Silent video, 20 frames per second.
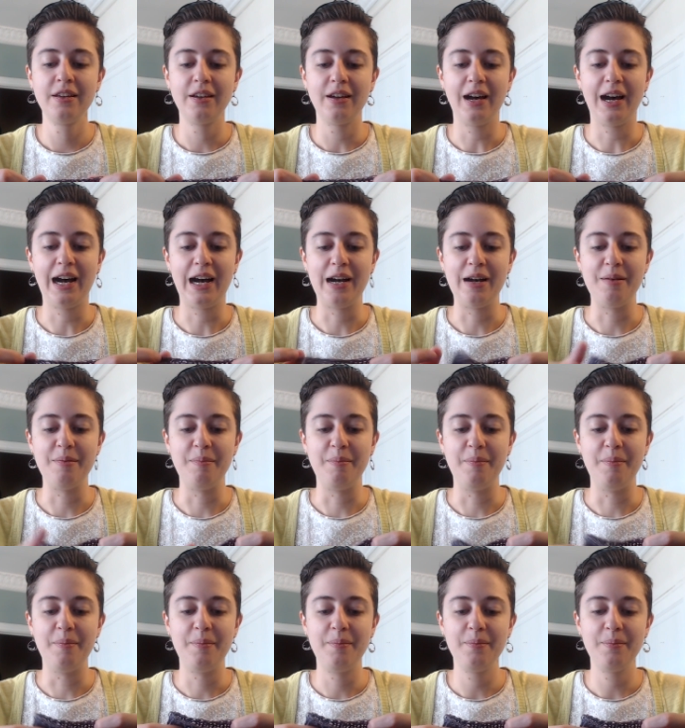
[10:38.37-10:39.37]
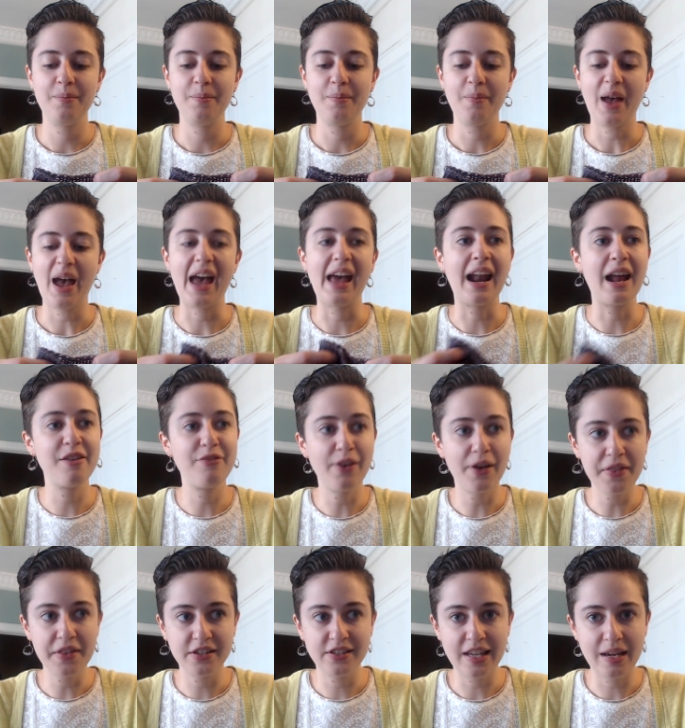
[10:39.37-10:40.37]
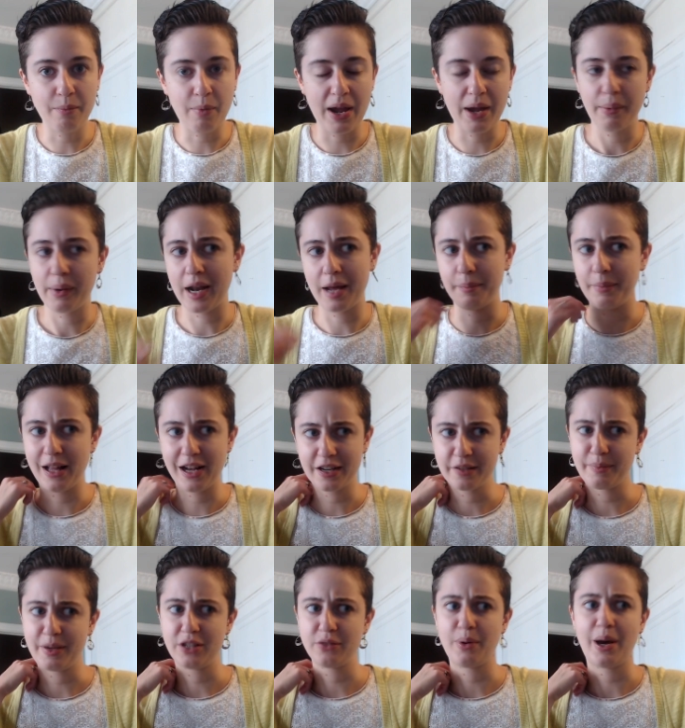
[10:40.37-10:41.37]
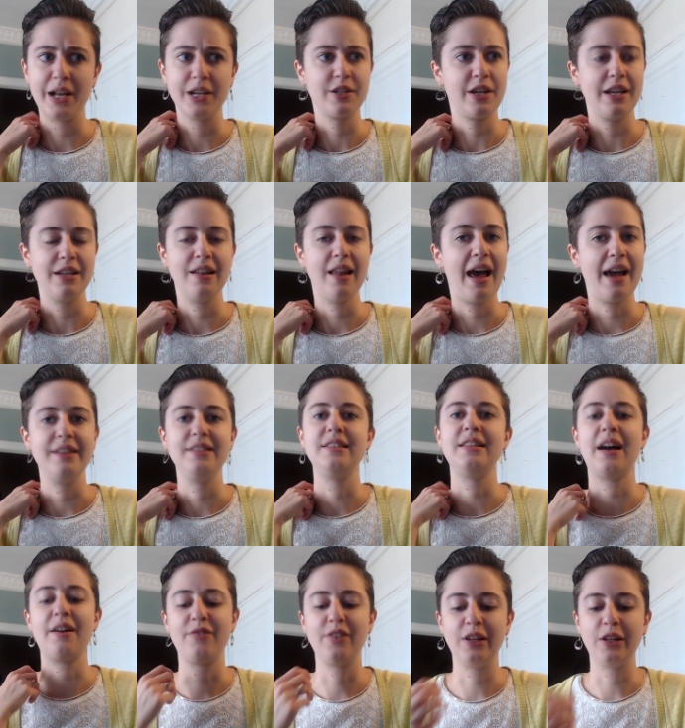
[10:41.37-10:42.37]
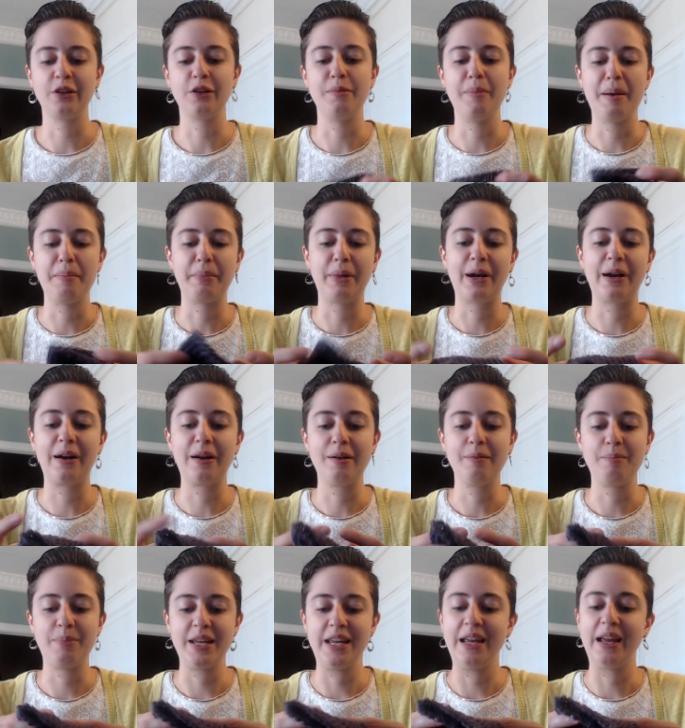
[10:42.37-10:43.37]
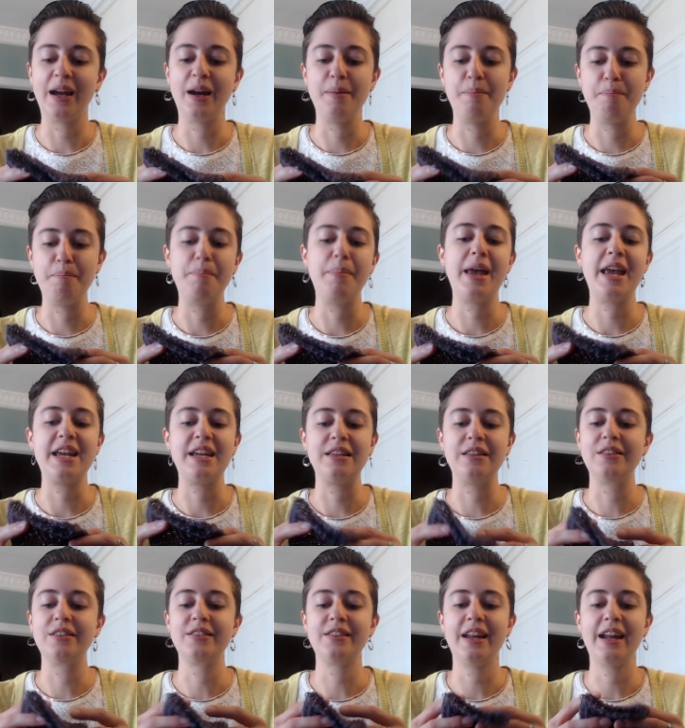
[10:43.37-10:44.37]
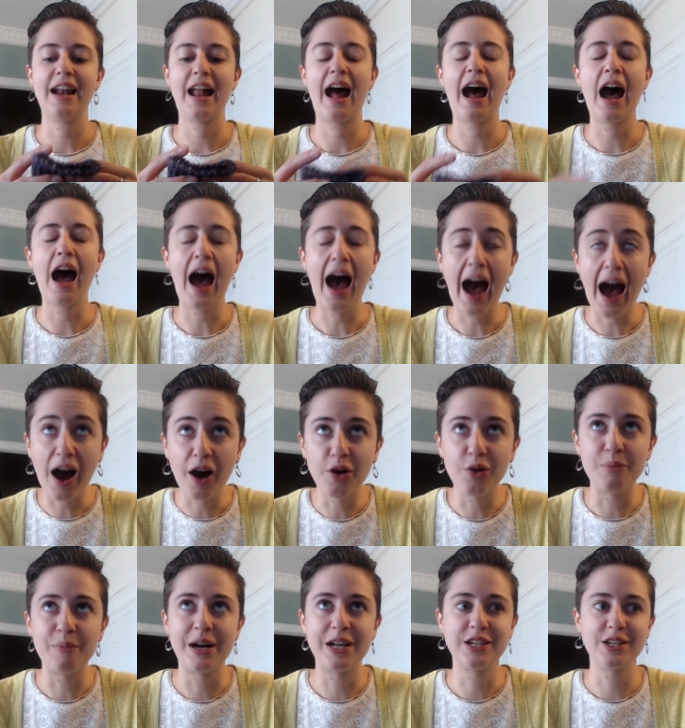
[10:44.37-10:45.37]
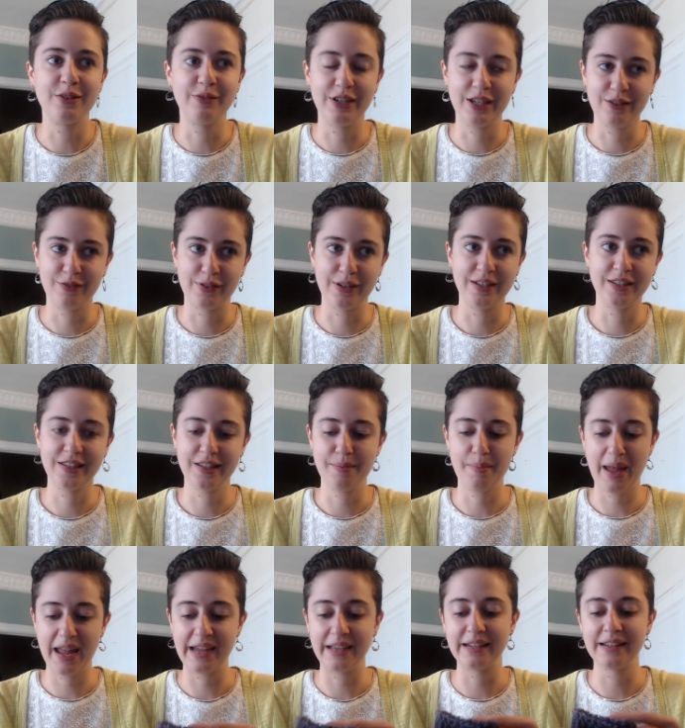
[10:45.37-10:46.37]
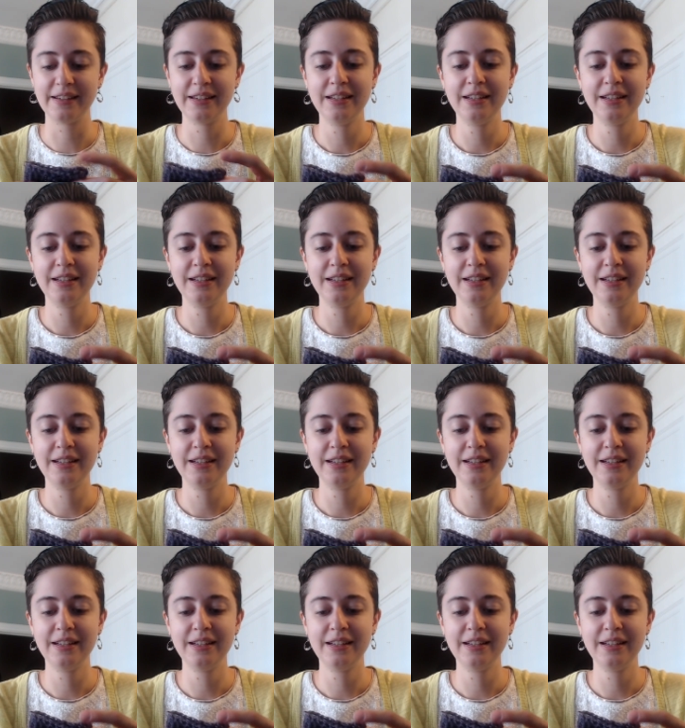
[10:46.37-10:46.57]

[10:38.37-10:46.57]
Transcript: Um, and I felt the same way when I blocked my swatch. I, I definitely remember being amazed at how much of a difference it made.